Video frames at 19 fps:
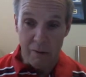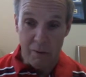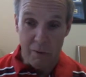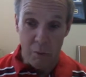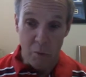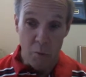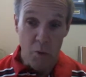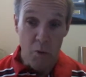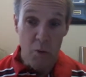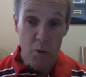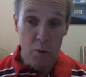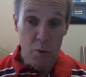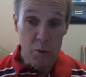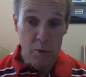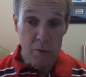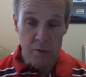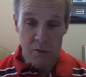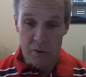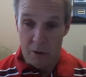the
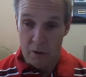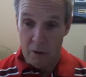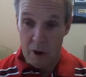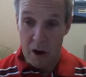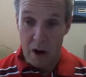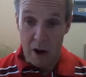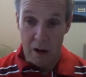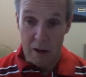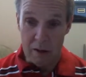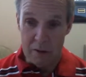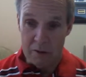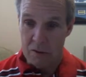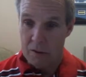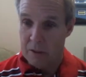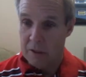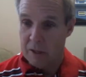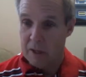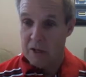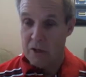rules, the laws
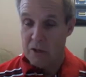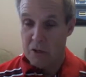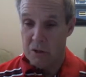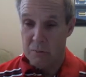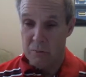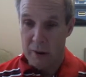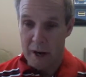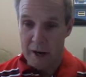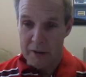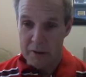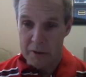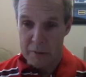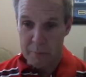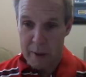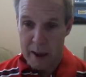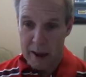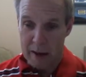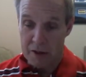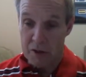issued by the
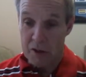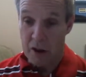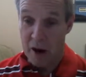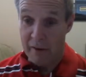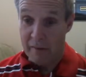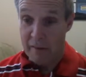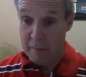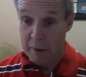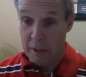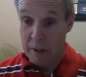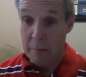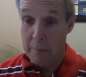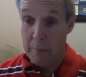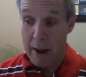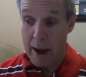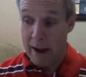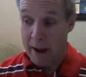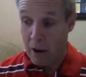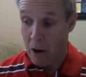Spanish government
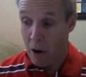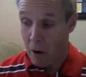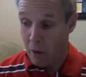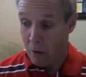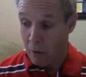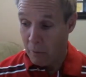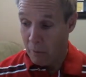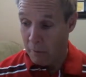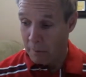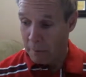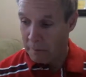back home.